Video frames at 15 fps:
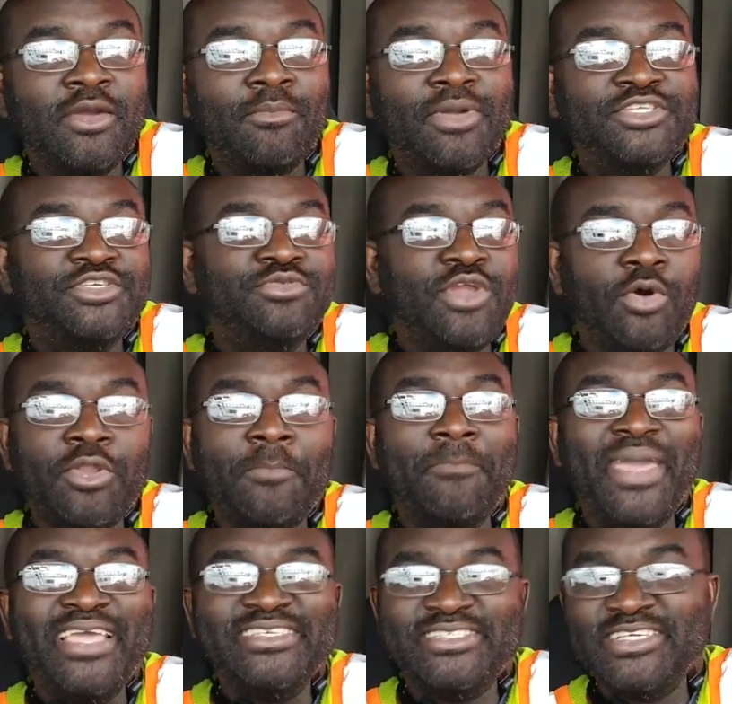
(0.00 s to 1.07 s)
but you know the
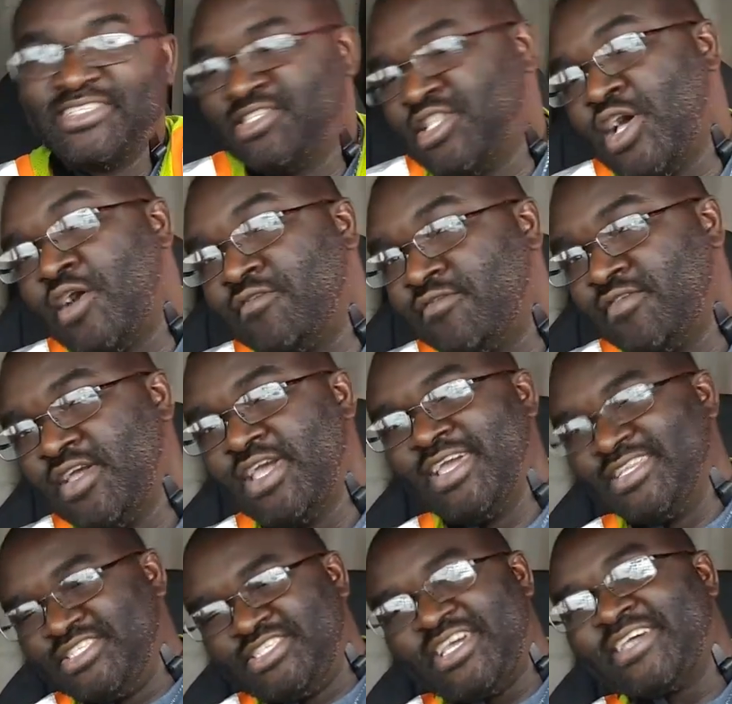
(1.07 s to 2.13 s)
basic stuff
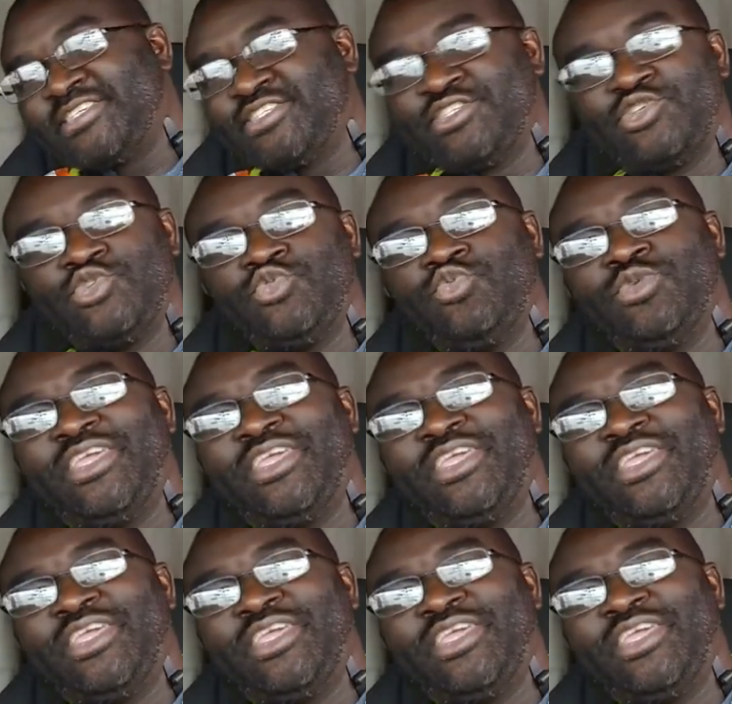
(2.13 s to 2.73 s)
just to